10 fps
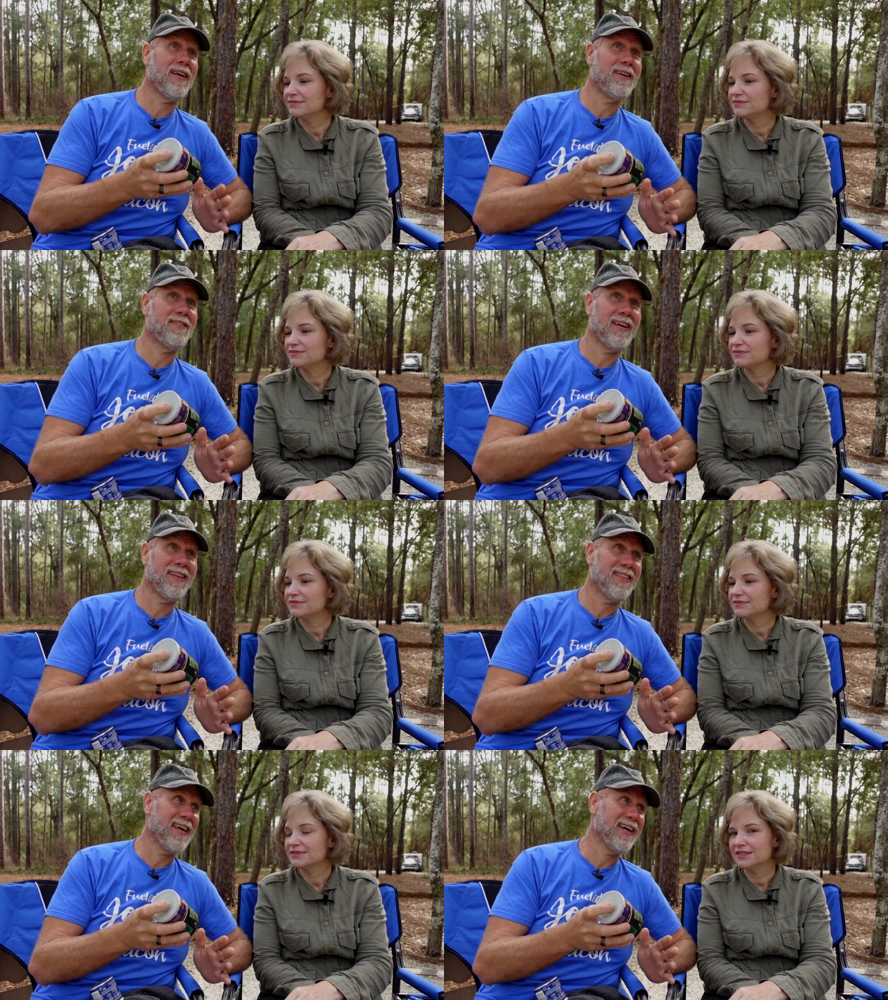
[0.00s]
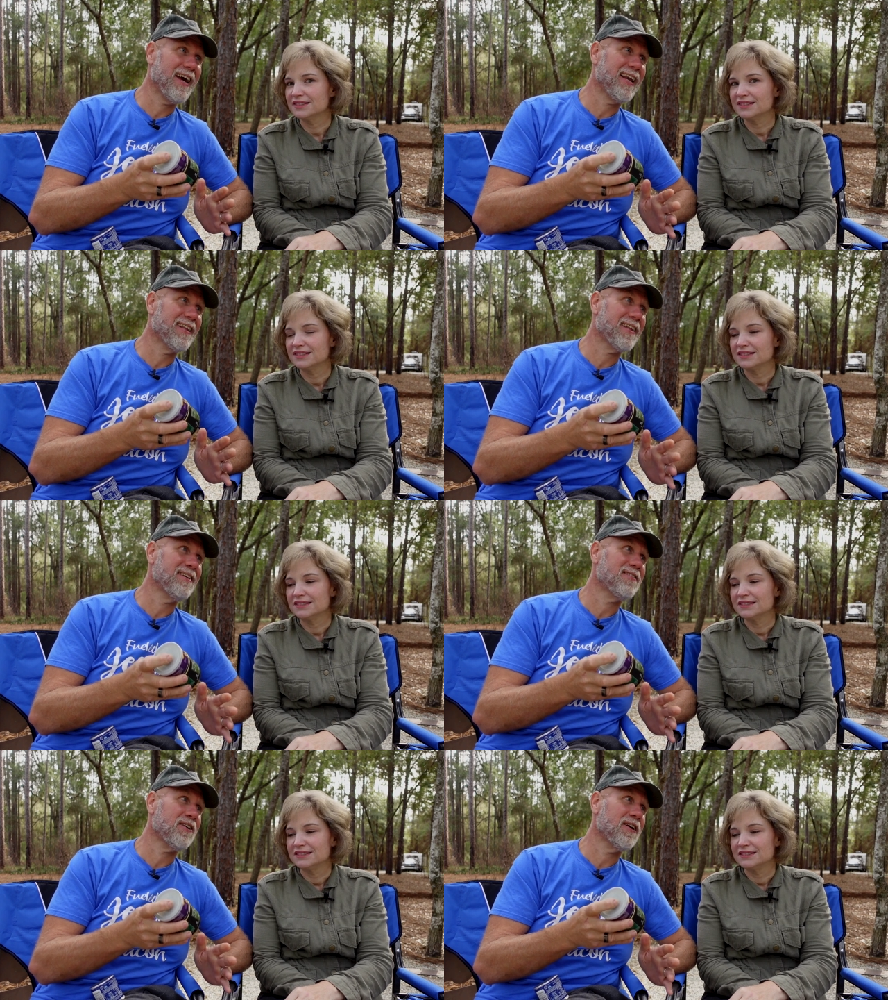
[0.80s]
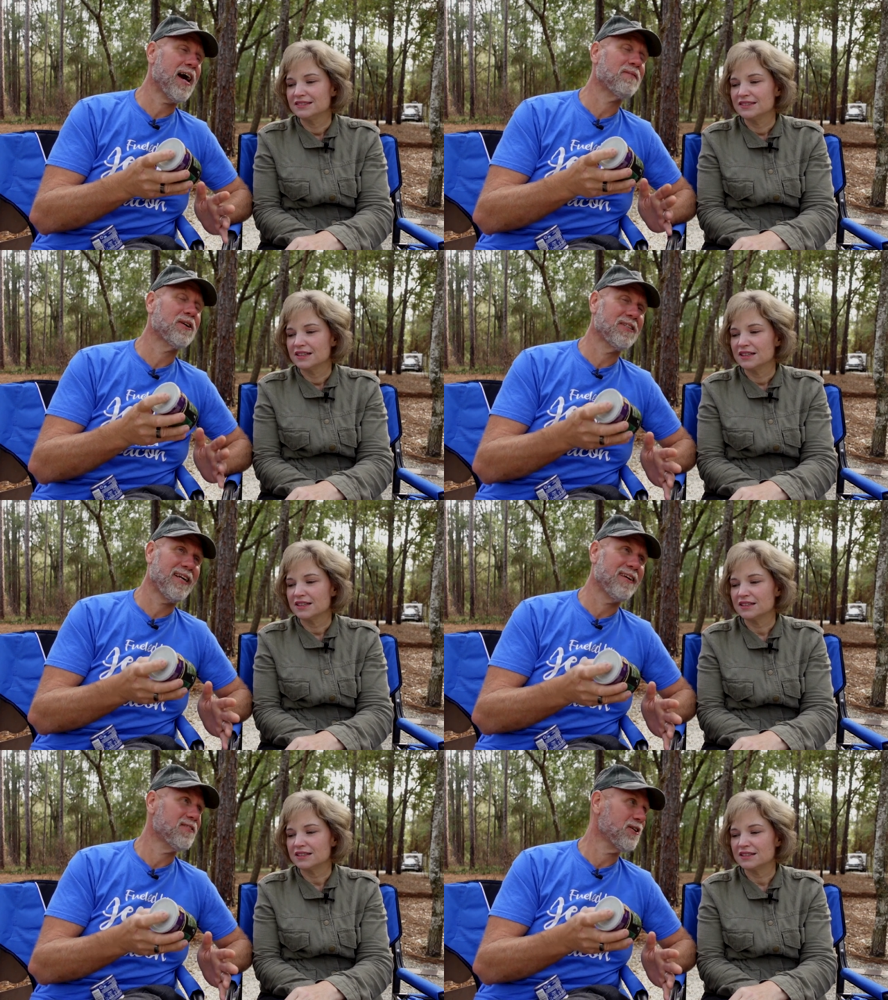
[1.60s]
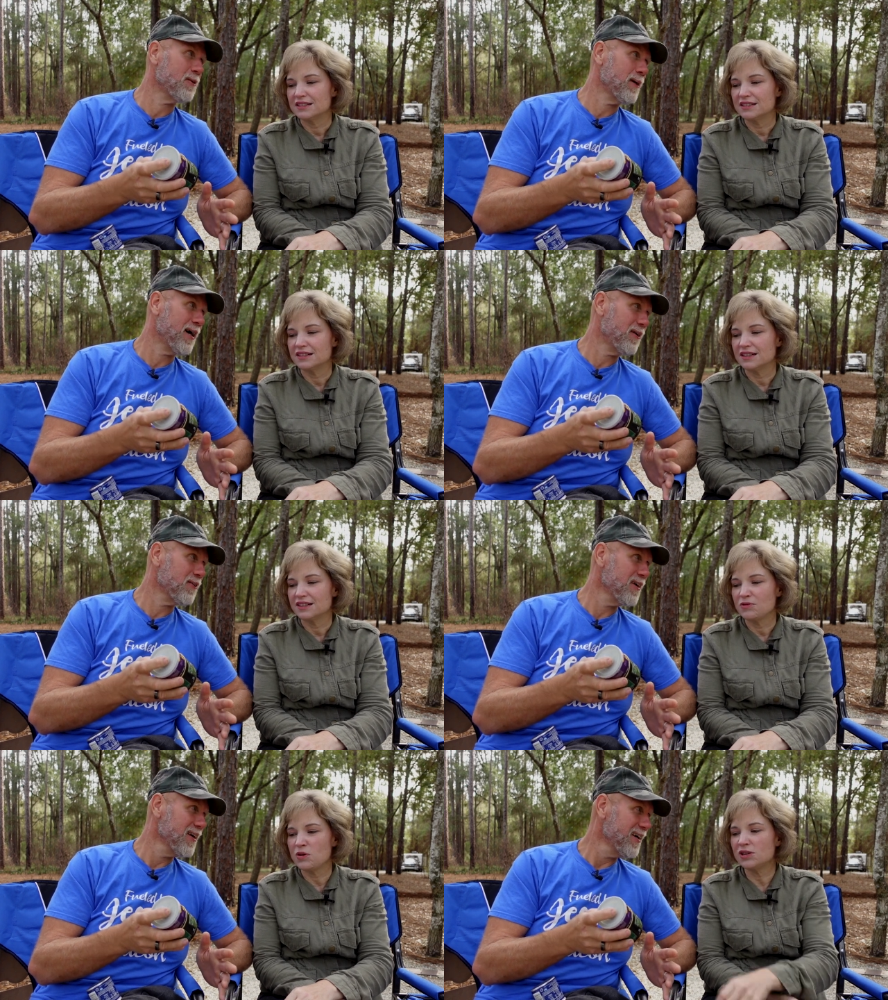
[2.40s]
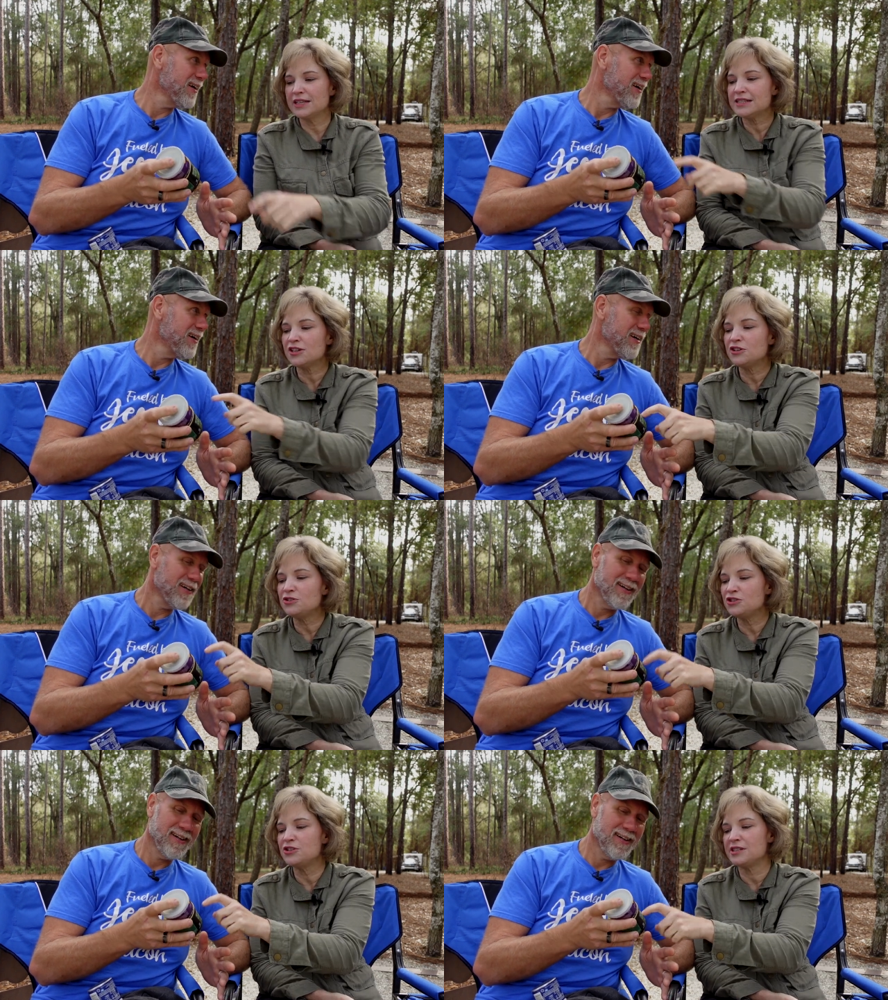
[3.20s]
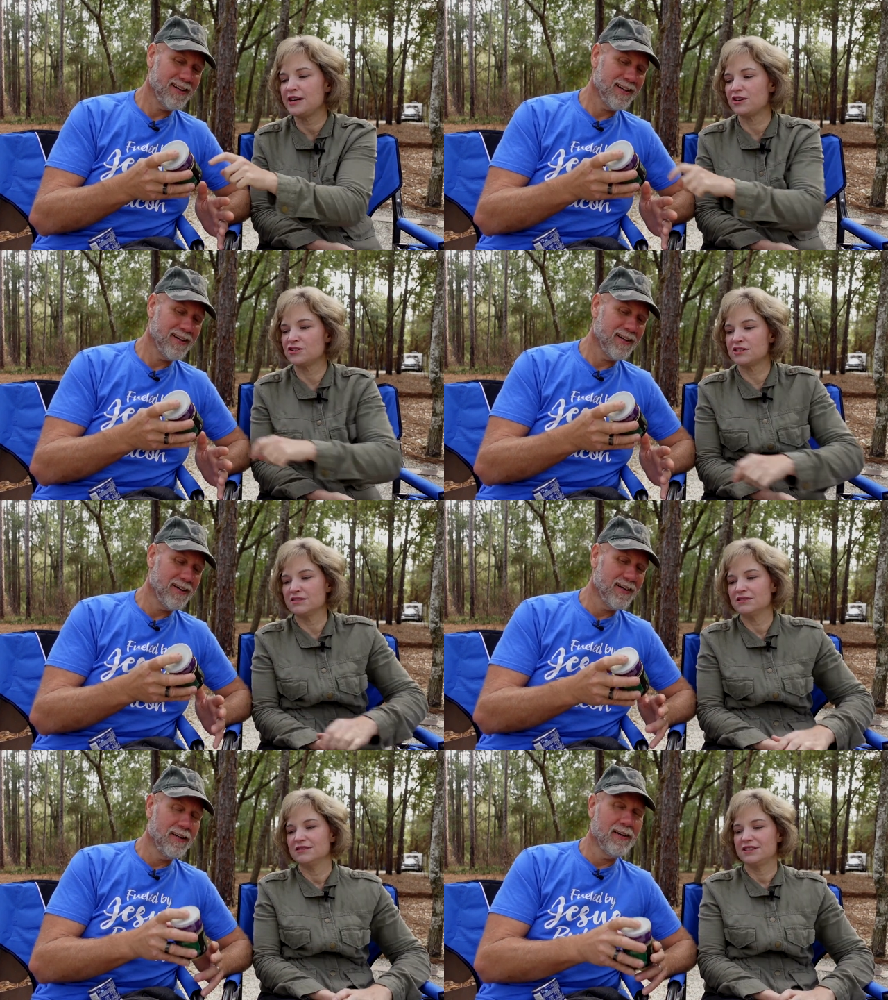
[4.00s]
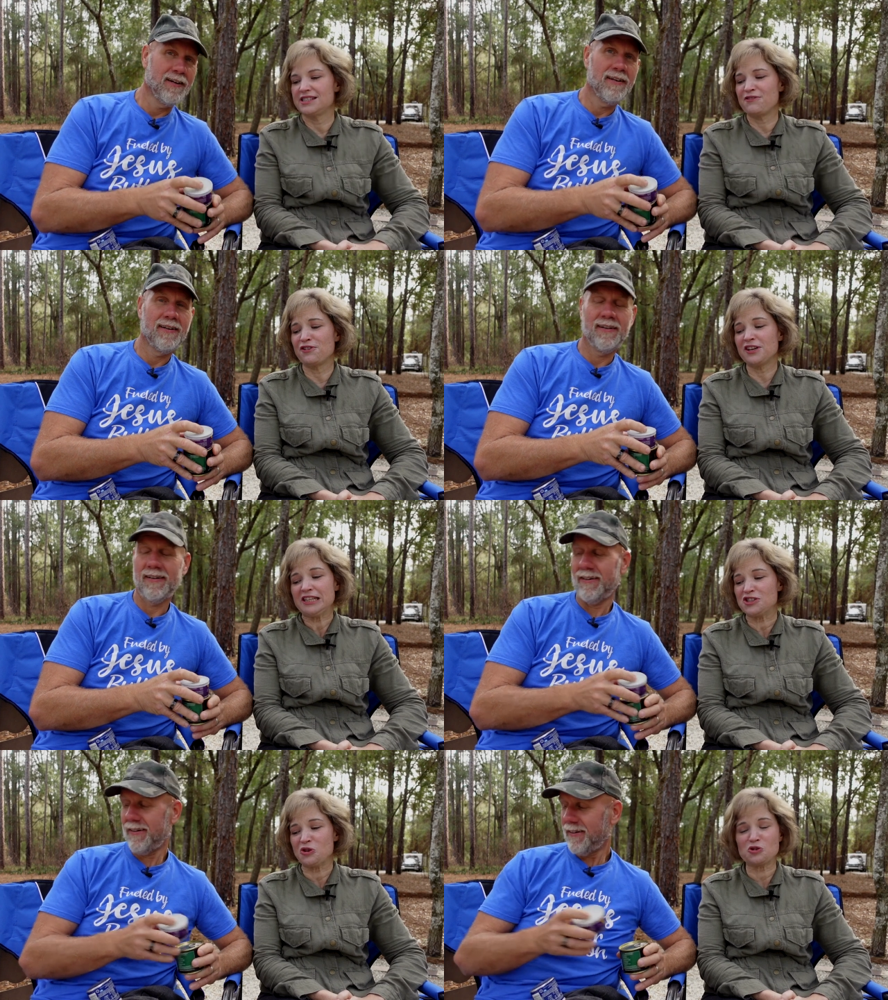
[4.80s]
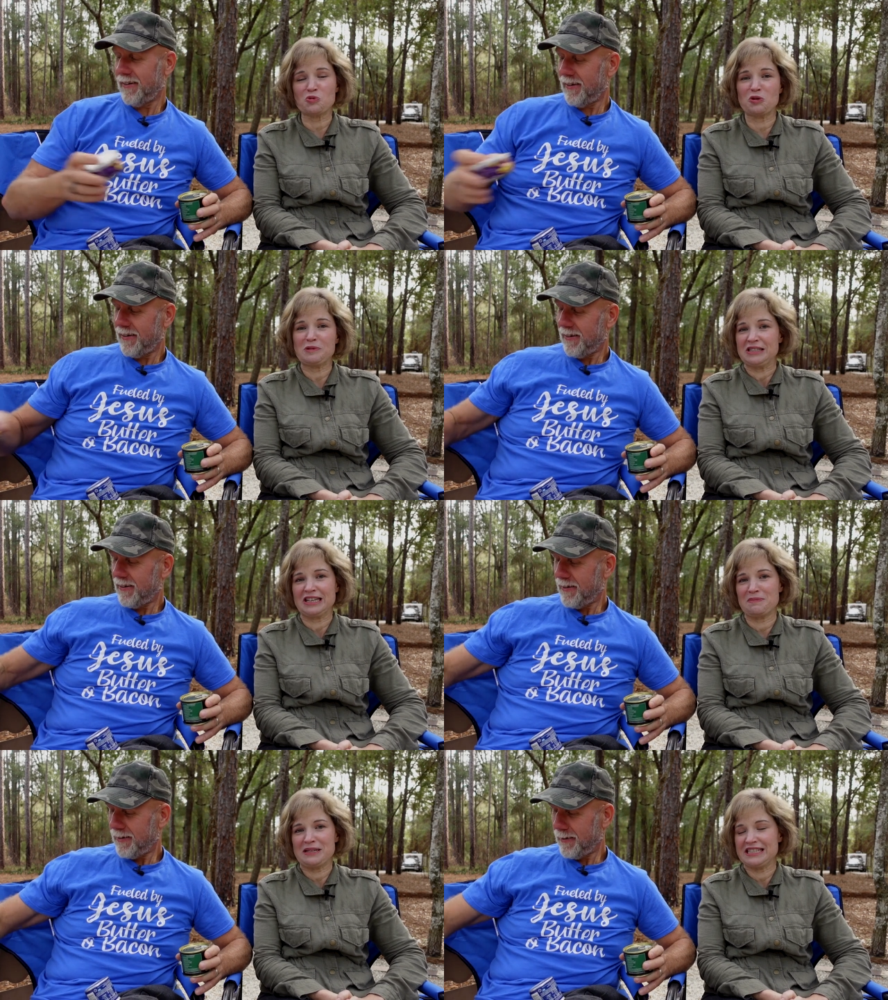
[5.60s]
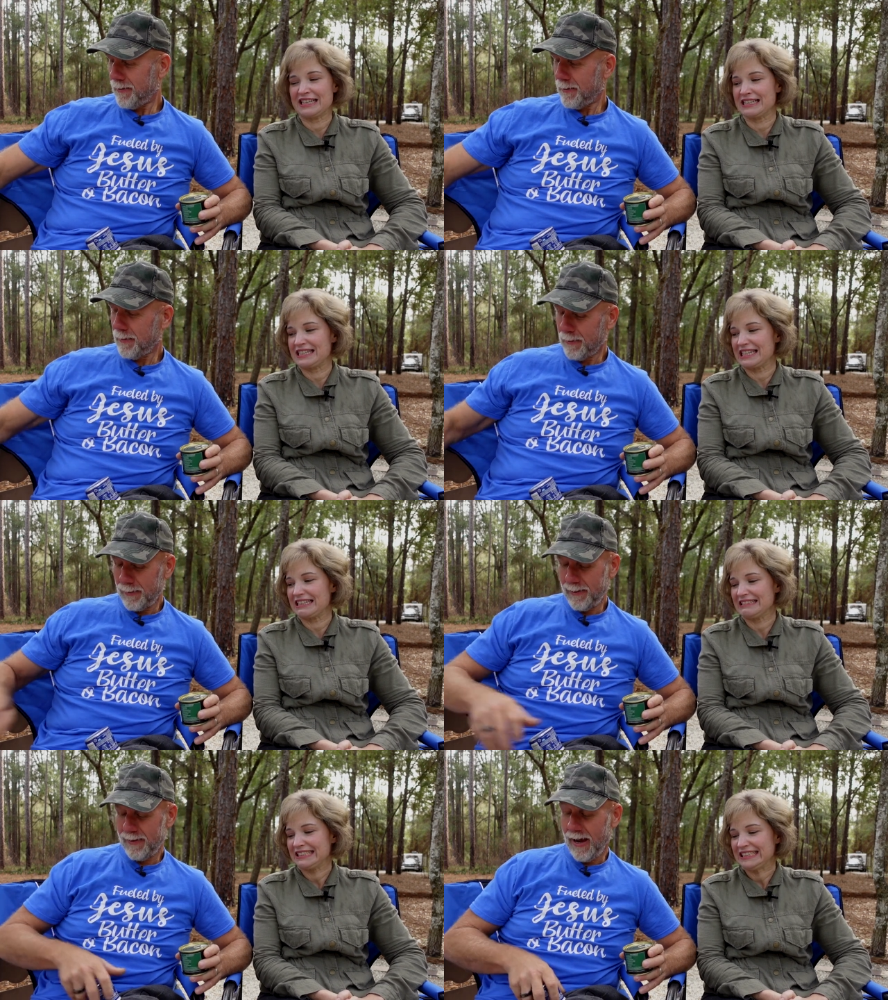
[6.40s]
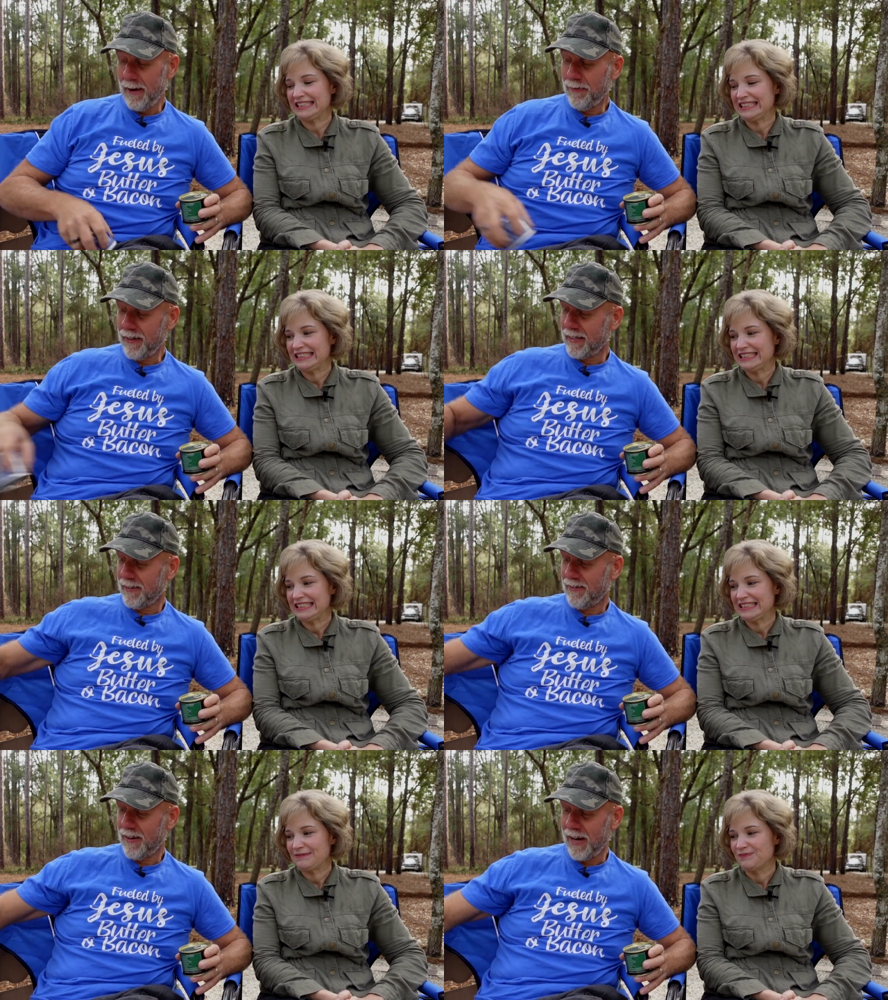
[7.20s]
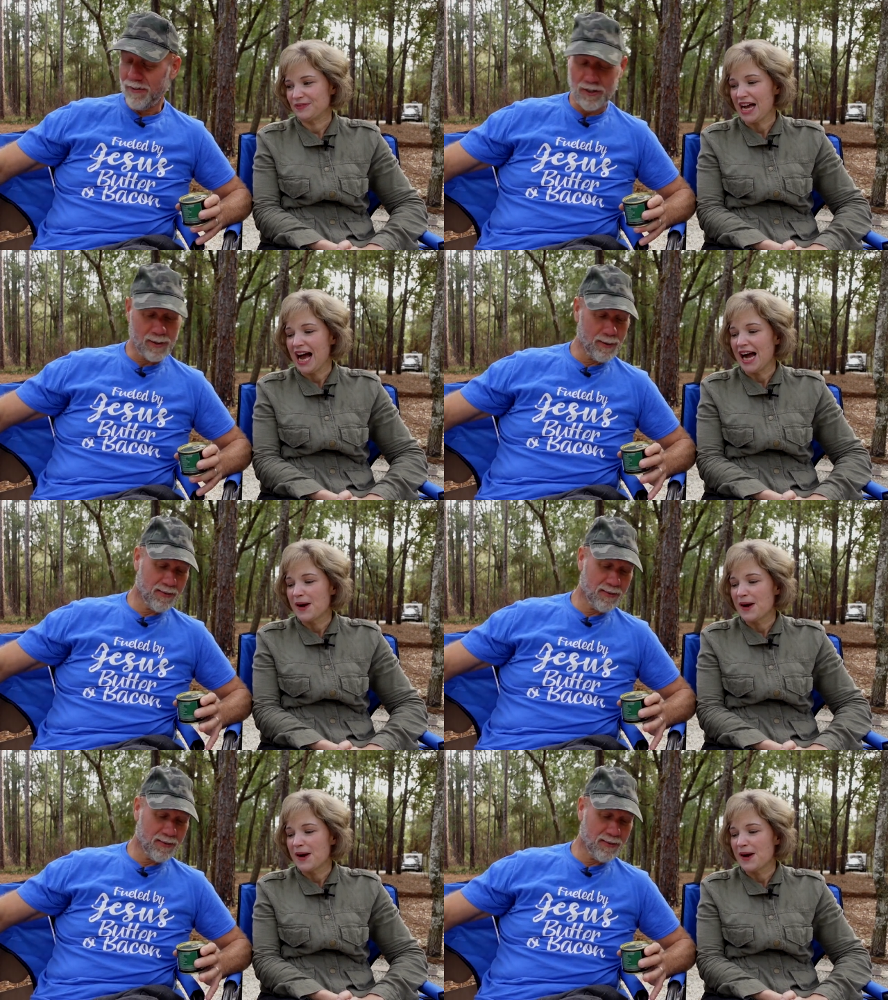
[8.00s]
Speaker 1: tasting thing, and at least you're going to have a good taste on your mouth.
Speaker 2: Well, let's go do the snails because I feel like the soldier worms is going to be disgusting.
Speaker 1: I feel like the snails are going to be